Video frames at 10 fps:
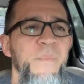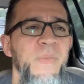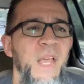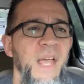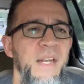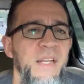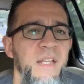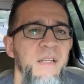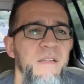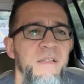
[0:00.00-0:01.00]

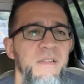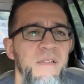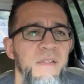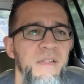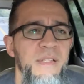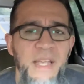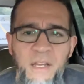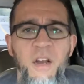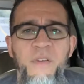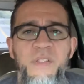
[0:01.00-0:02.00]
and take
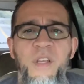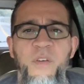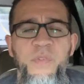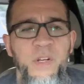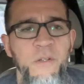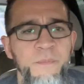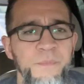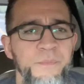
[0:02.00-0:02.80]
care of itself, you know?